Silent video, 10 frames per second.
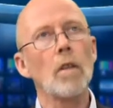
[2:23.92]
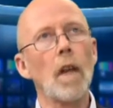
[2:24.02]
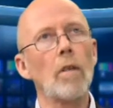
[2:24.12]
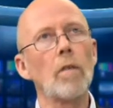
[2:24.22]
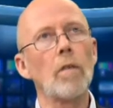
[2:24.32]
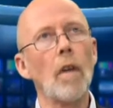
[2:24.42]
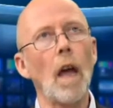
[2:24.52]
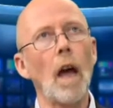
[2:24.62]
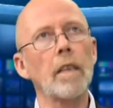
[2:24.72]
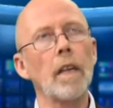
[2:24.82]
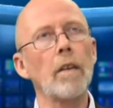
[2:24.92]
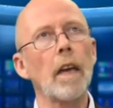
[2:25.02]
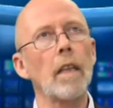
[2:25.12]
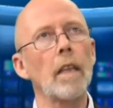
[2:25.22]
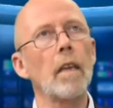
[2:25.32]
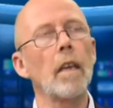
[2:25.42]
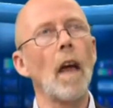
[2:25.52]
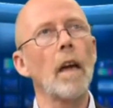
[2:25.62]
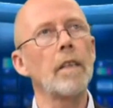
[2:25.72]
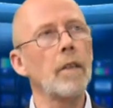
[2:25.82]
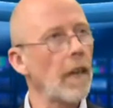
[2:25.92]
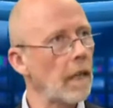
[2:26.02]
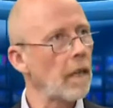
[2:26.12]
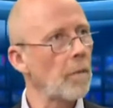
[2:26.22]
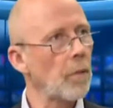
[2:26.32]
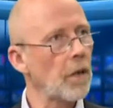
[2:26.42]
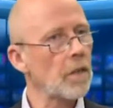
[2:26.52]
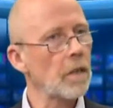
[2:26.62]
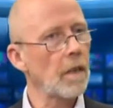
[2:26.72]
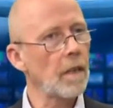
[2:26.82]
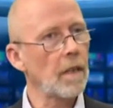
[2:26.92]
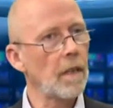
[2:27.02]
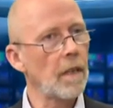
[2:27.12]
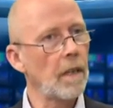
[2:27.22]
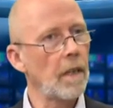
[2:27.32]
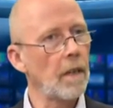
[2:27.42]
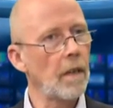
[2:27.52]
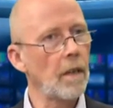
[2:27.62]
although I don't get the impression that the